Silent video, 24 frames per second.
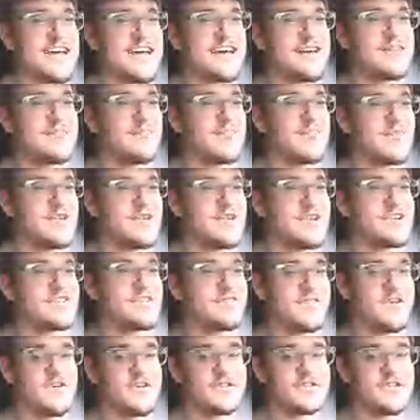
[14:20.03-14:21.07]
It's like that
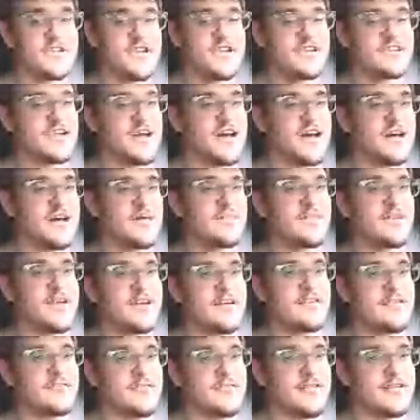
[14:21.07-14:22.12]
British version of
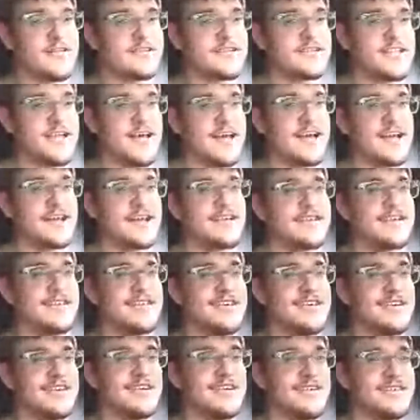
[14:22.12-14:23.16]
Top Gear where it's like
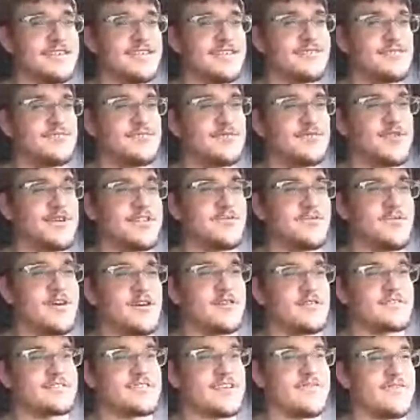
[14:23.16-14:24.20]
one of the
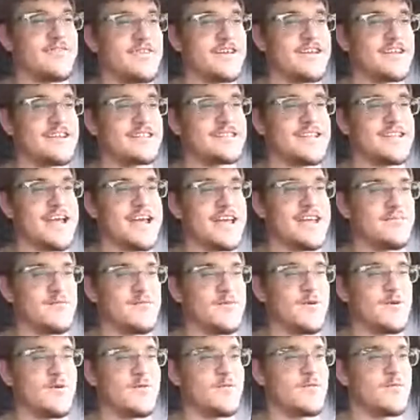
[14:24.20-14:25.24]
hosts, I forget his name,
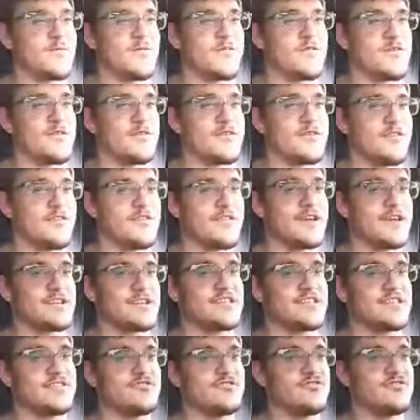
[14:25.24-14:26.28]
I think
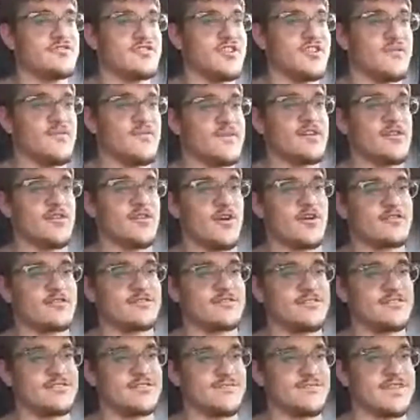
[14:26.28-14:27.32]
it's either Jeremy
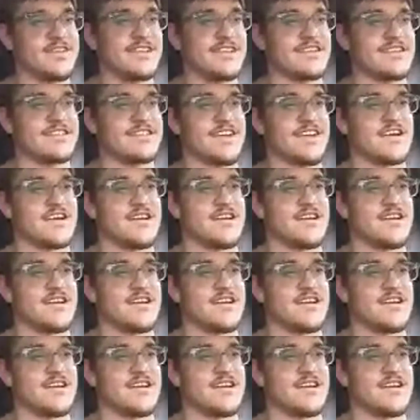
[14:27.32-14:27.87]
Clarkson or something. He's like,